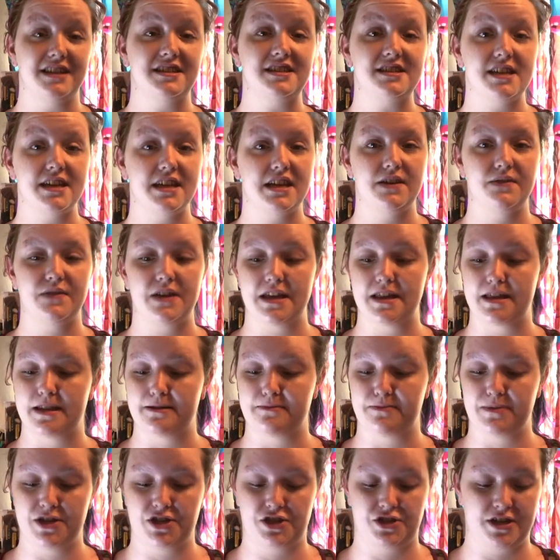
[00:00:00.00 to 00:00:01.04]
I saved
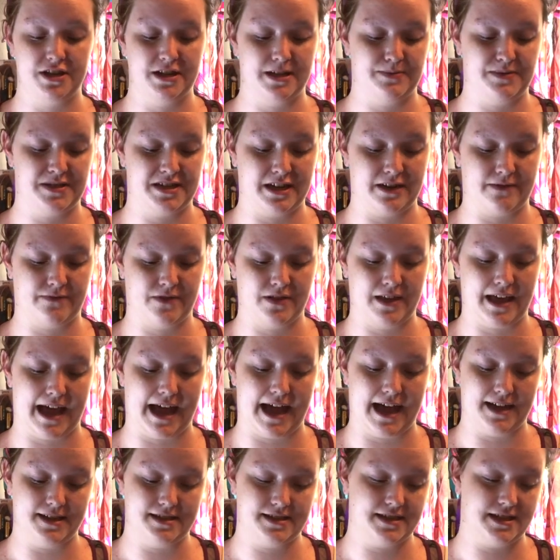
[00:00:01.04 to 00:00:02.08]
the mystery lipstick for
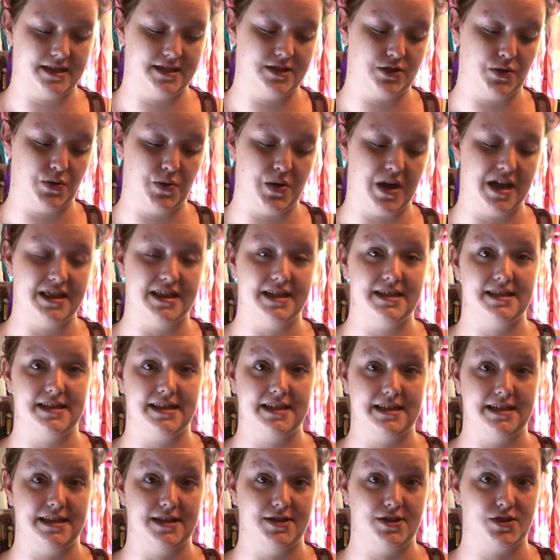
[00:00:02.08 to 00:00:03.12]
last. So this
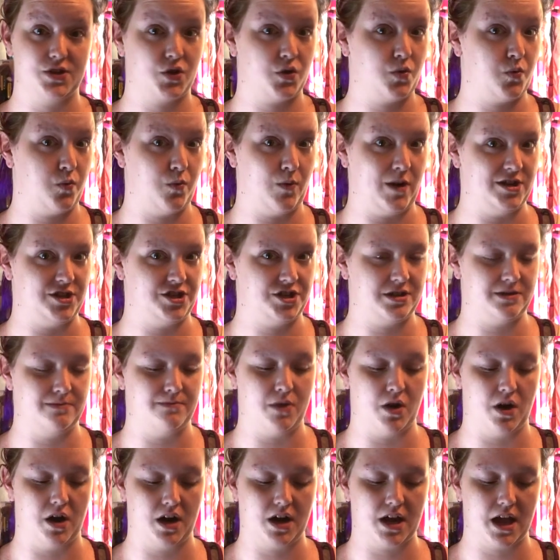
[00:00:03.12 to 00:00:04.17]
is
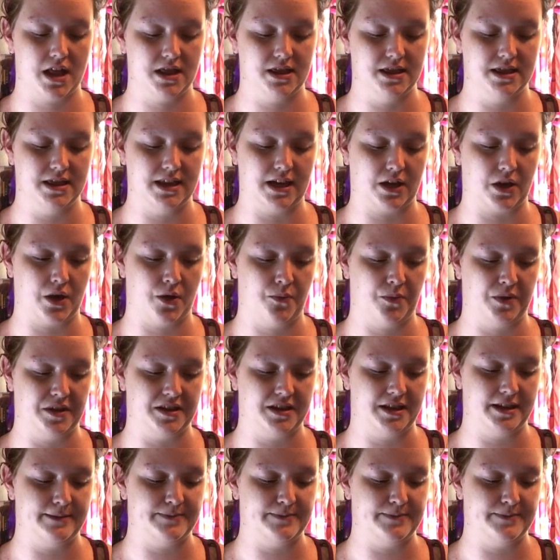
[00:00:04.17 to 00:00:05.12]
Liquid